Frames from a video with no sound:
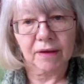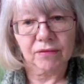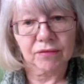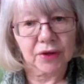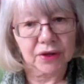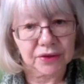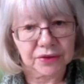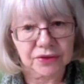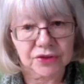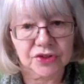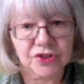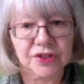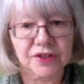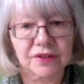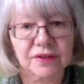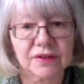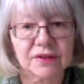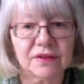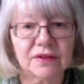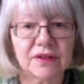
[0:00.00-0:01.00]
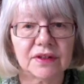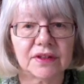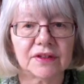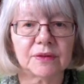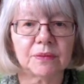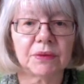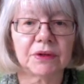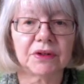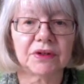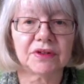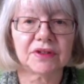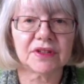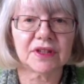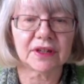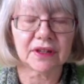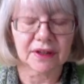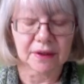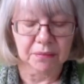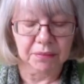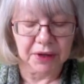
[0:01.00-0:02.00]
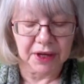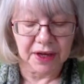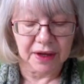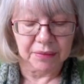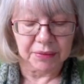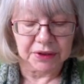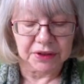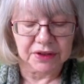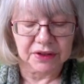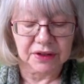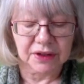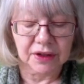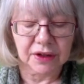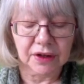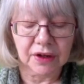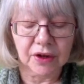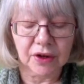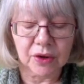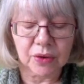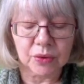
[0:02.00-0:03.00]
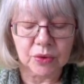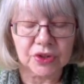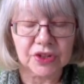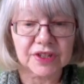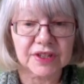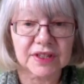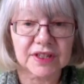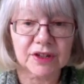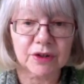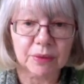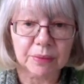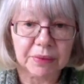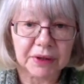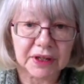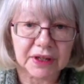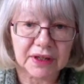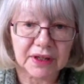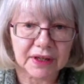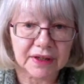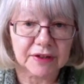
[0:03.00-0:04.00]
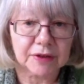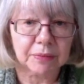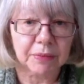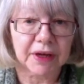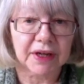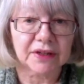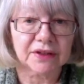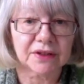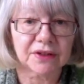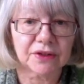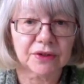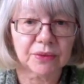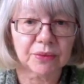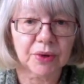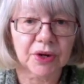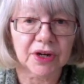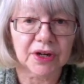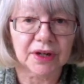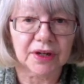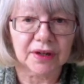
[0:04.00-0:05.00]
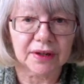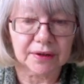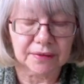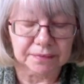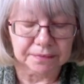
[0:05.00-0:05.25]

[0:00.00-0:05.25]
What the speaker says: rather than just experiencing an impairment, would still be expected to work.